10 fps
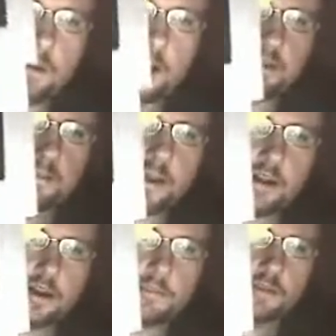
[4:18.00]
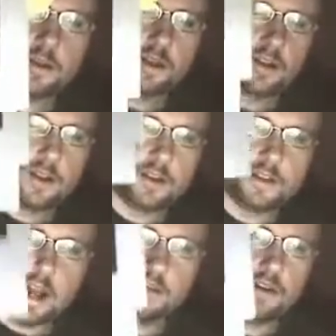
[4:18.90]
Please pick it up.
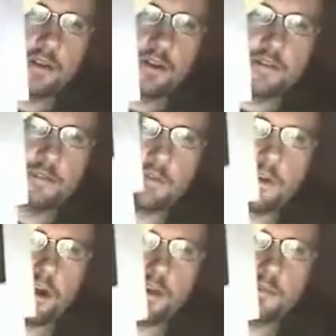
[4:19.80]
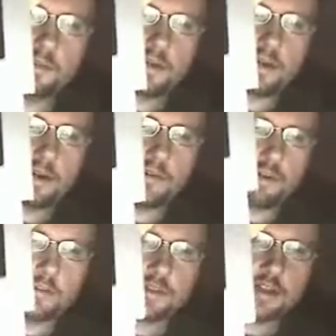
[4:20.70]
Download it from a
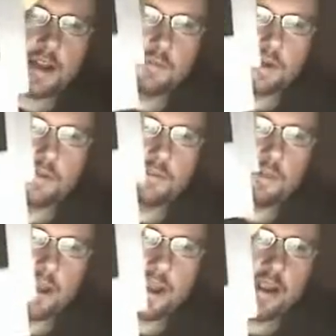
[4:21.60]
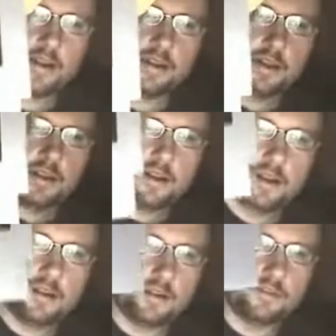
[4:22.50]
ROM site or whatever. Play it,
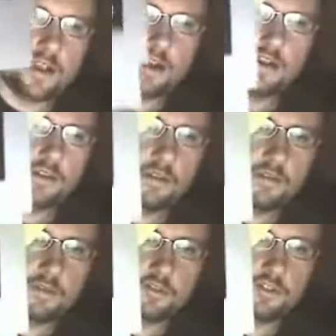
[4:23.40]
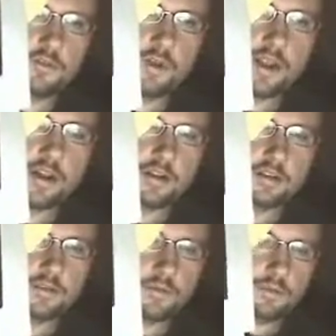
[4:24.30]
or download it on the virtual
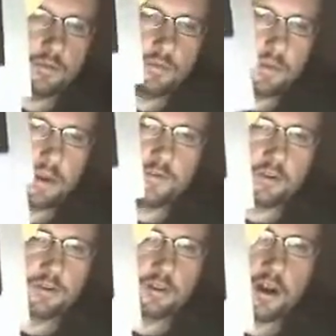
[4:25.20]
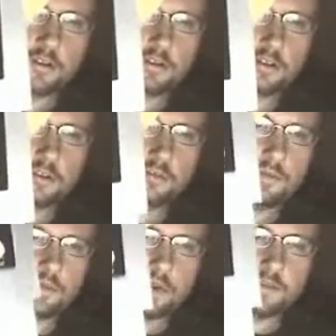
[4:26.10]
Wii Virtual Console
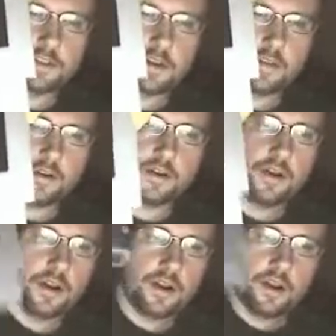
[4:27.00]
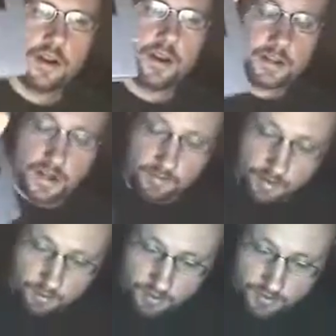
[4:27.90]
if it's on there. It's
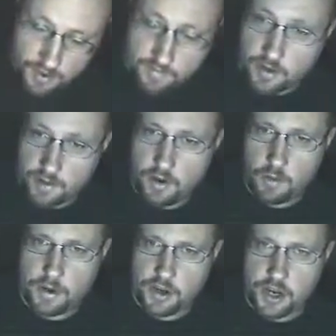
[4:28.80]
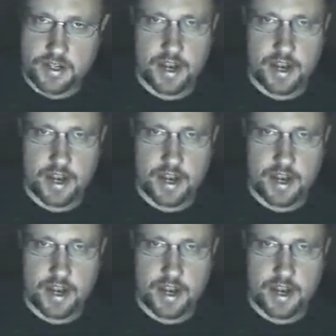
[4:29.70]
definitely worth it if you love RPGs.